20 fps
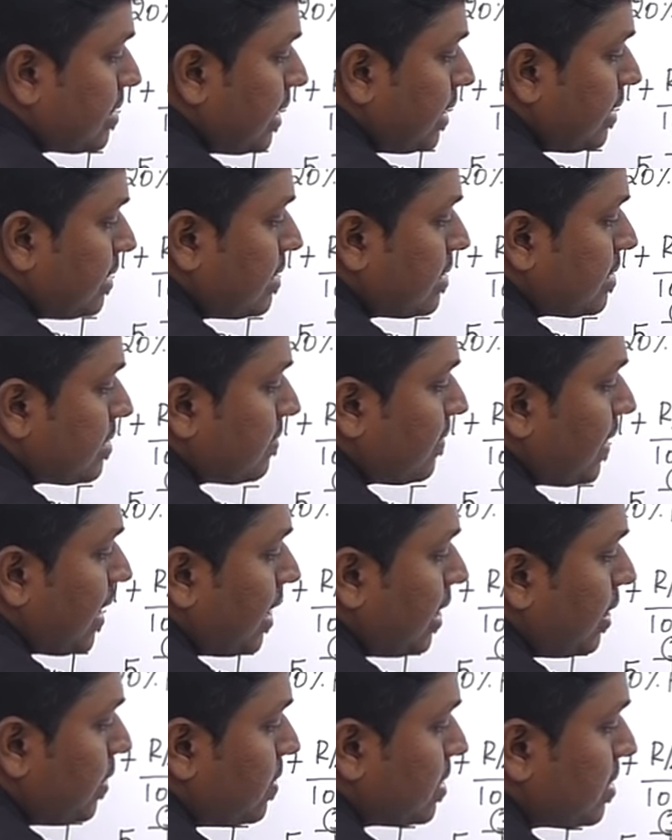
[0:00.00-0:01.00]
right? This
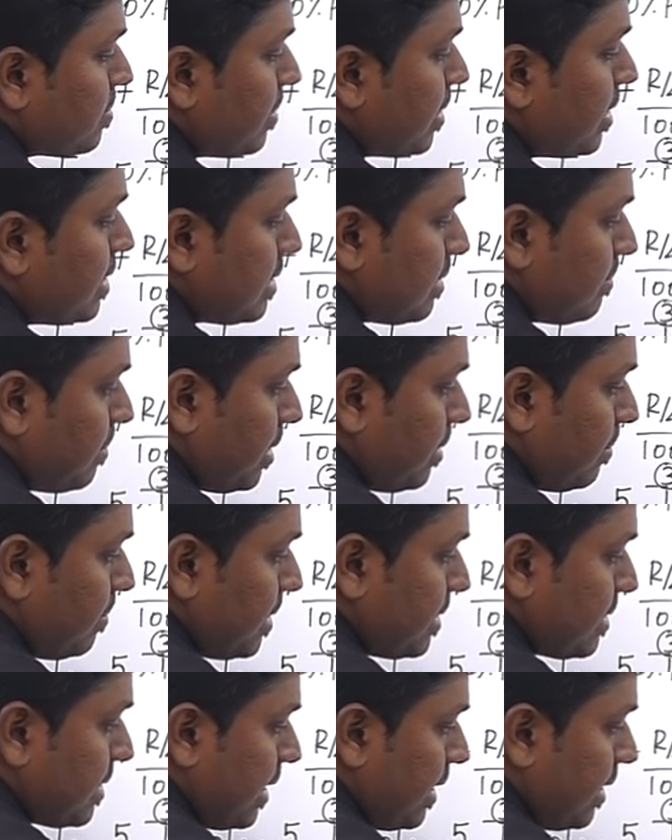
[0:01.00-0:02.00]
value is principal
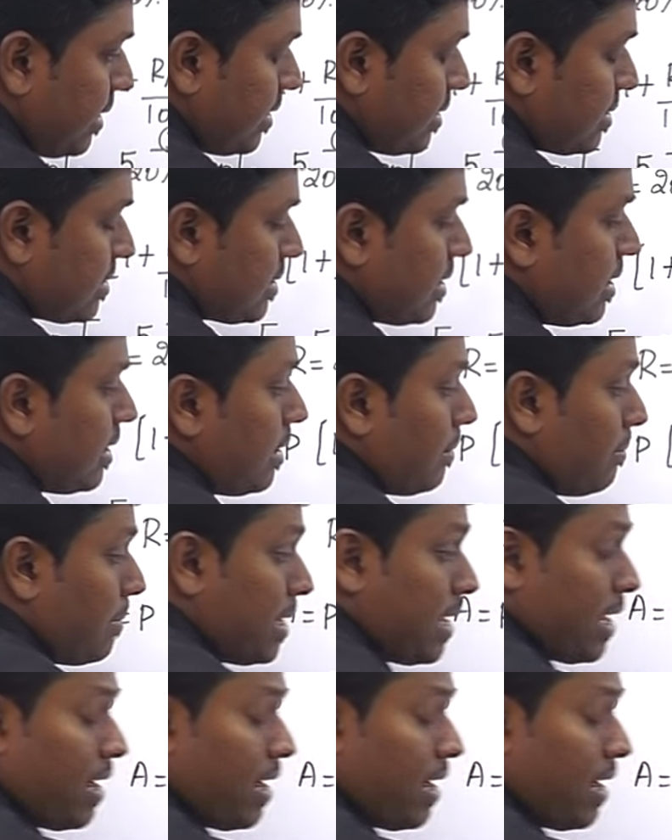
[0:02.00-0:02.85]
plus interest, but